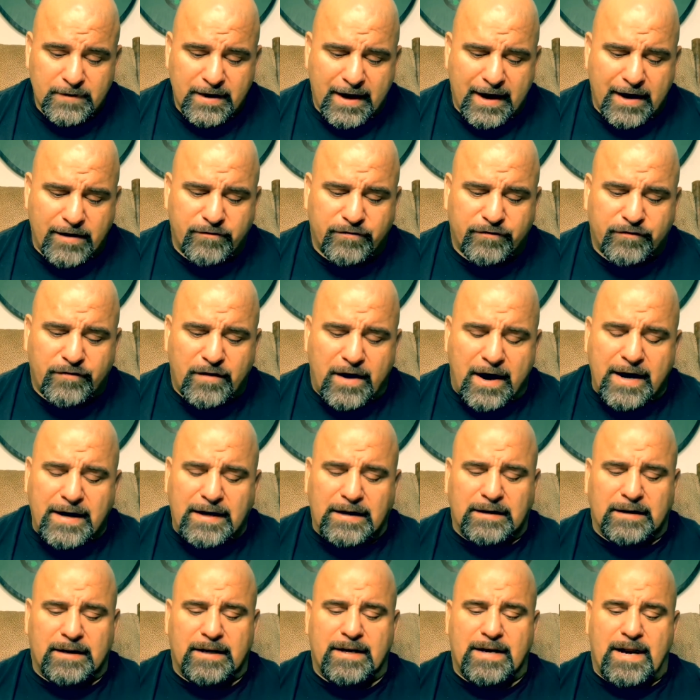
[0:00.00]
And
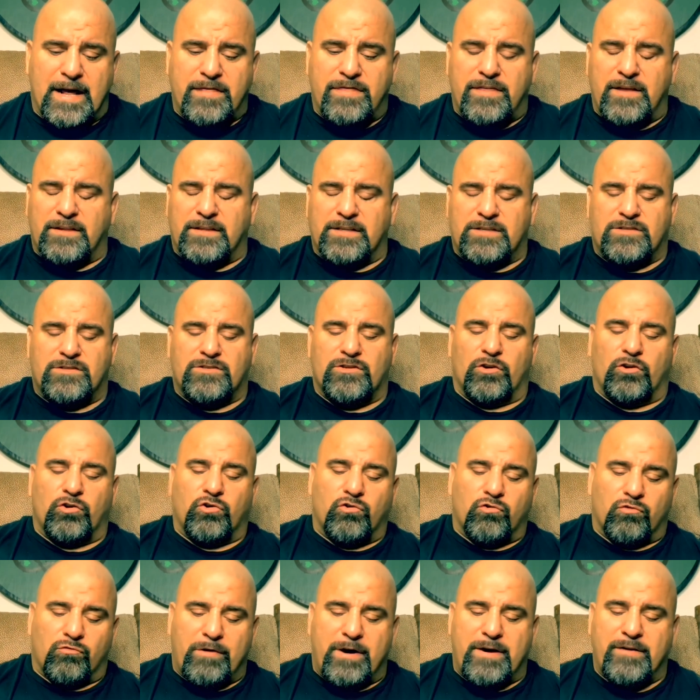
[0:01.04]
finally, and I think this is a
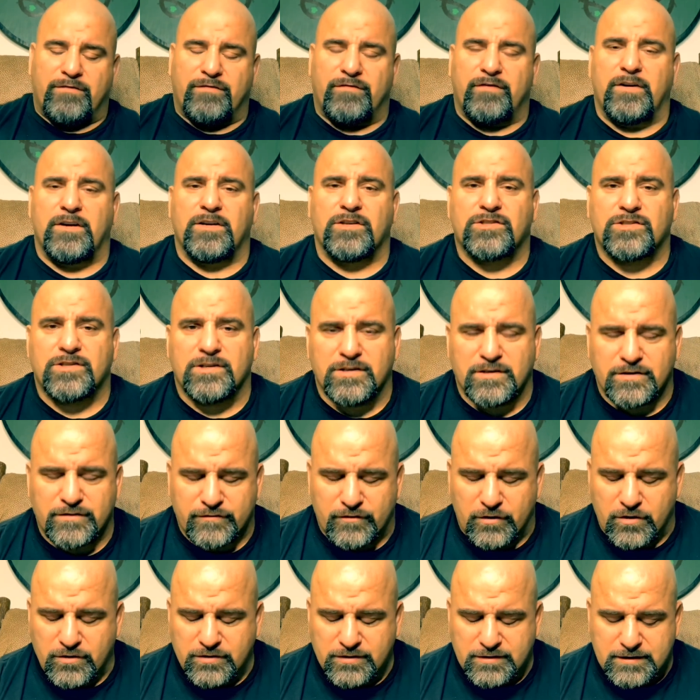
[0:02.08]
great finish to this
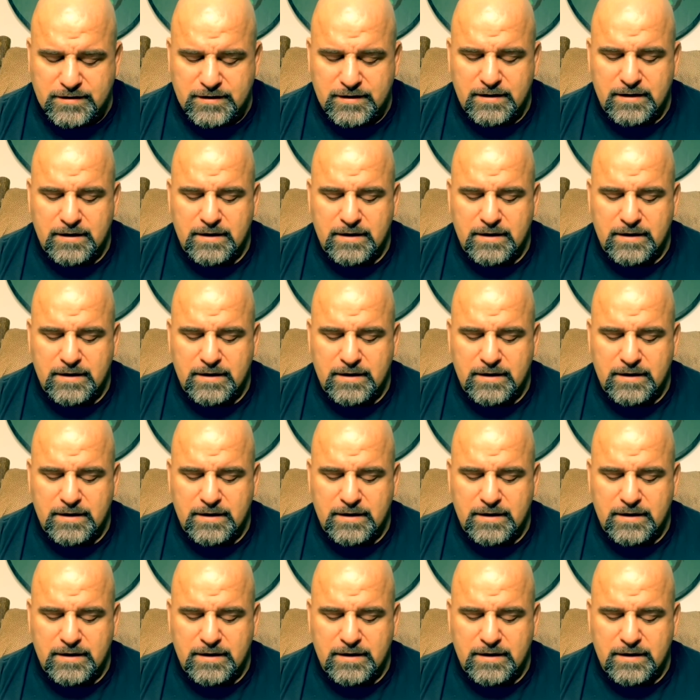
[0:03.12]
verse,